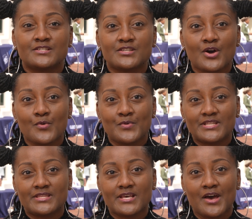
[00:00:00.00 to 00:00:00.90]
So
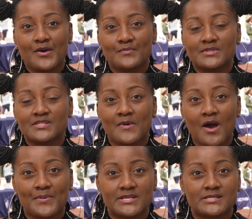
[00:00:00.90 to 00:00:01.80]
with
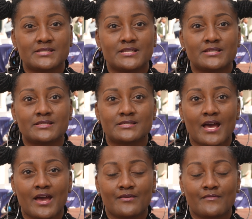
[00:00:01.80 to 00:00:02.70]
small businesses,
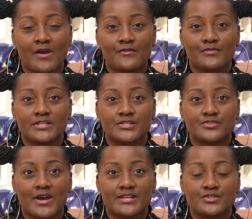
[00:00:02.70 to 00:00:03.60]
I really
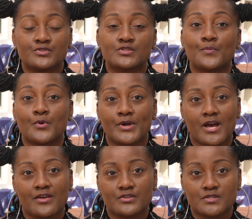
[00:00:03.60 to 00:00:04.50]
try to support
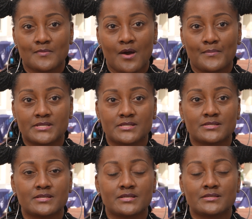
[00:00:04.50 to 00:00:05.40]
other small
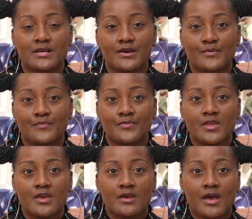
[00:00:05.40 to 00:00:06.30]
businesses.
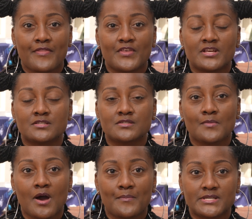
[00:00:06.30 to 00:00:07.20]
I think
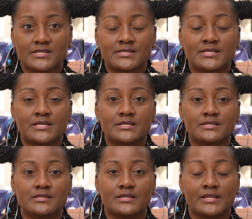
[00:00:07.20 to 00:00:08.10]
small businesses
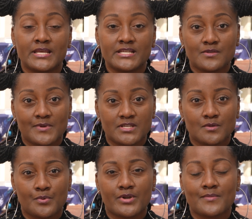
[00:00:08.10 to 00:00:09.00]
need to be
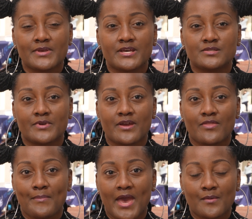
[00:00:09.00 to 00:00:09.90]
supported because we are
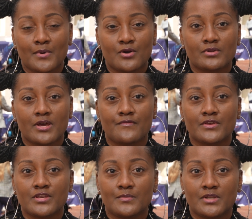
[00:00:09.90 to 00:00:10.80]
the backbone of
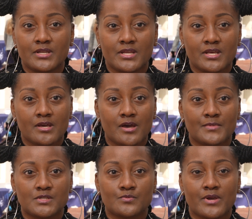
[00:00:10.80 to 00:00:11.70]
the community.
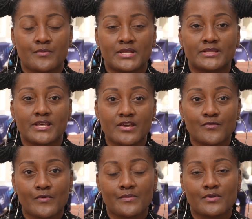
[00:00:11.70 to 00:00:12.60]
It's where we
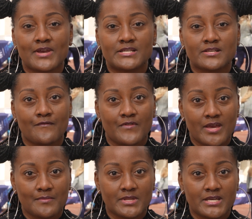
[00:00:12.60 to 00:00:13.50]
live, where we raise our
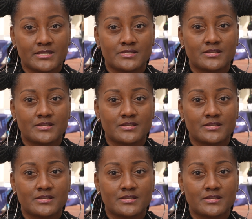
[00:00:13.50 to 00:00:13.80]
families.